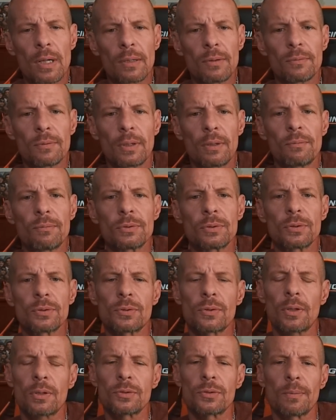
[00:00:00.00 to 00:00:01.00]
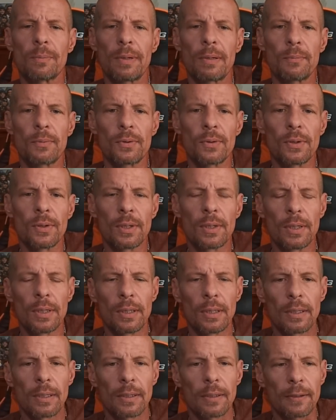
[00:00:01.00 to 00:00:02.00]
He was a structural member.
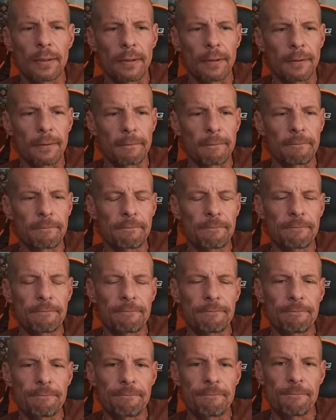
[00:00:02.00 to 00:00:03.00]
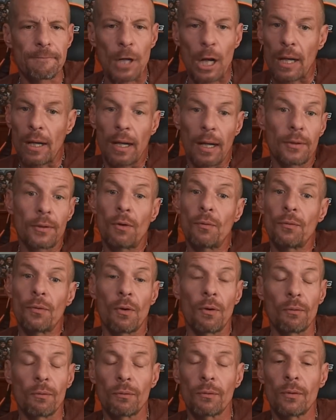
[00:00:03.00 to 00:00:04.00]
I don't
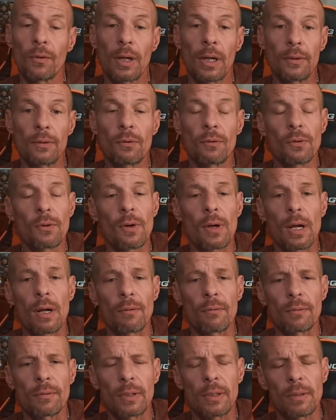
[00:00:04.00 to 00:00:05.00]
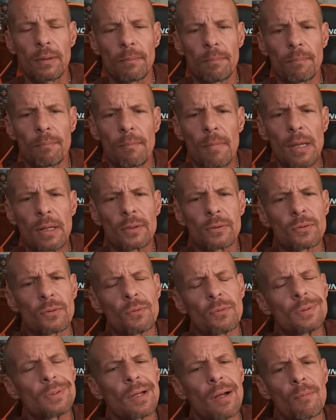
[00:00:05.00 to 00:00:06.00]
know. I don't know how he made it
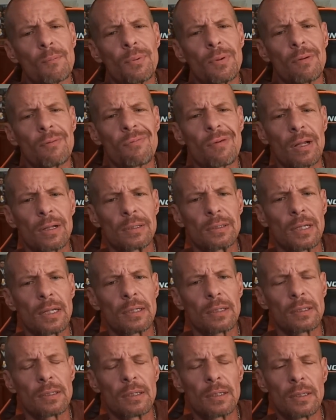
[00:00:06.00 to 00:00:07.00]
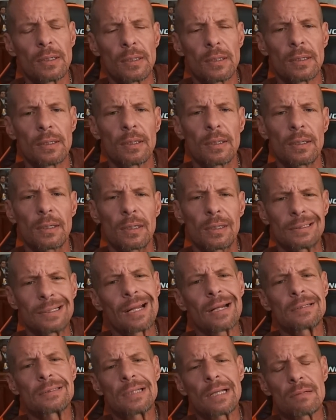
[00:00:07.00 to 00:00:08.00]
through without being validated. A
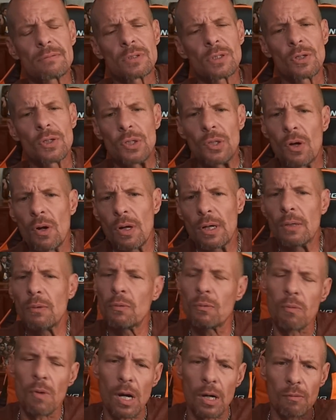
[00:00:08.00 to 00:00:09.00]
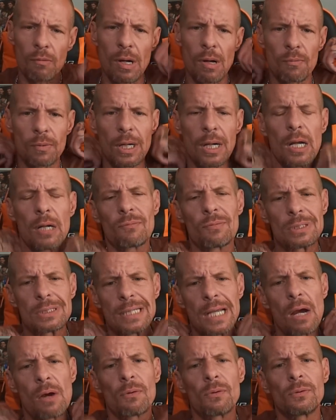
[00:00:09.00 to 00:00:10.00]
lot of times on the yard, he would walk around with kind of a
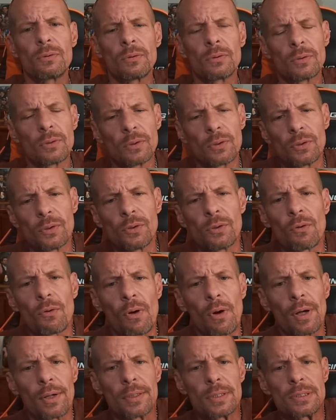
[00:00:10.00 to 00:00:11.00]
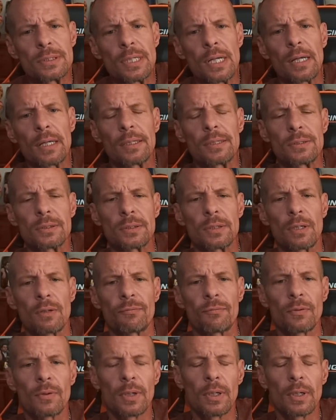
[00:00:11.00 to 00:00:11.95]
towel, on his neck and stuff.